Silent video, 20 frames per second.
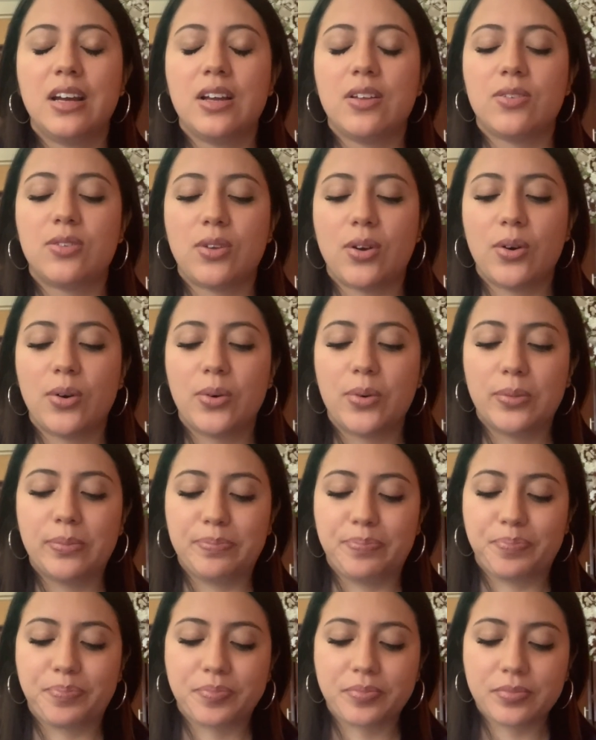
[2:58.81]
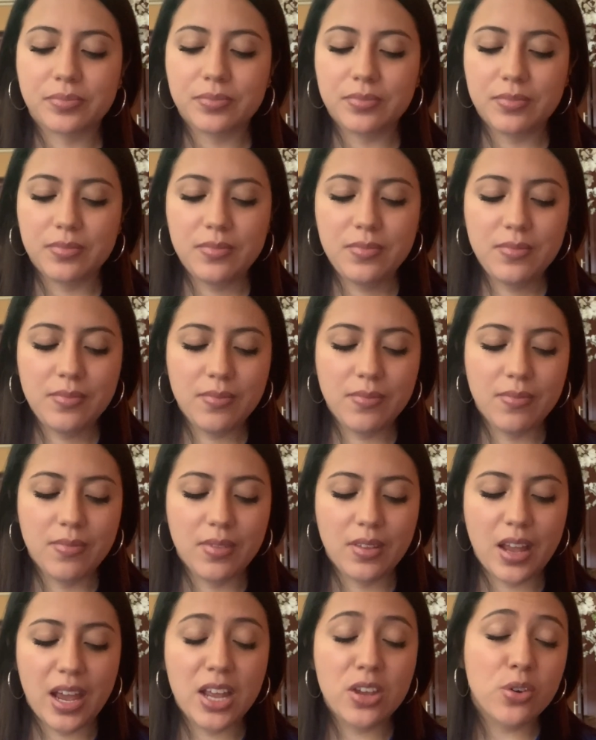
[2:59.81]
So,
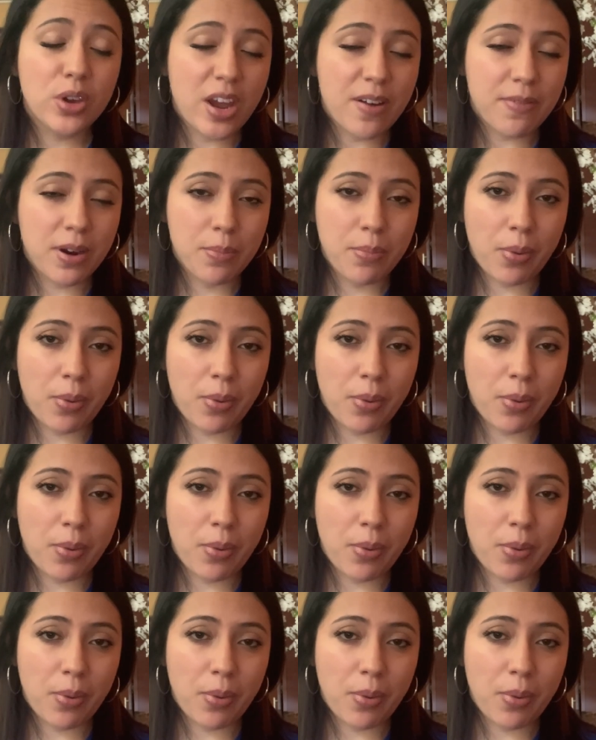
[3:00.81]
and you can't find